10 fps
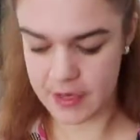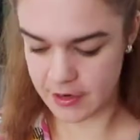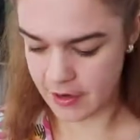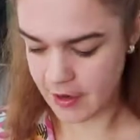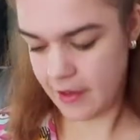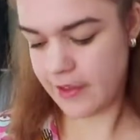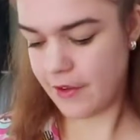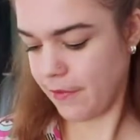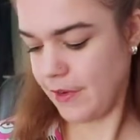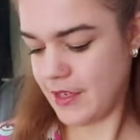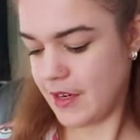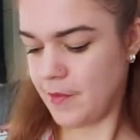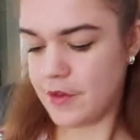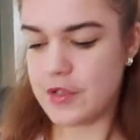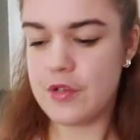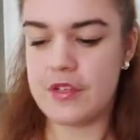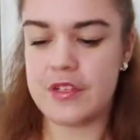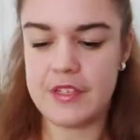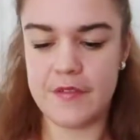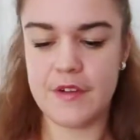And the reason I'm not sure is
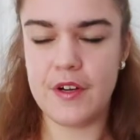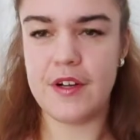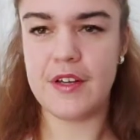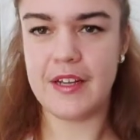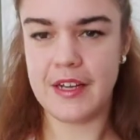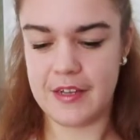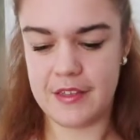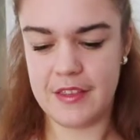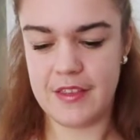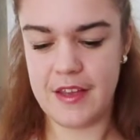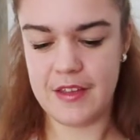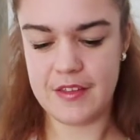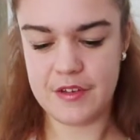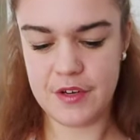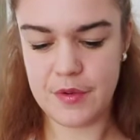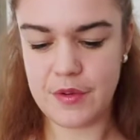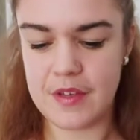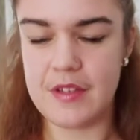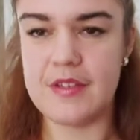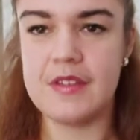because I've got like at the
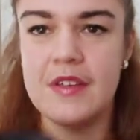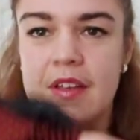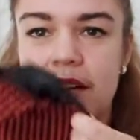shoulders,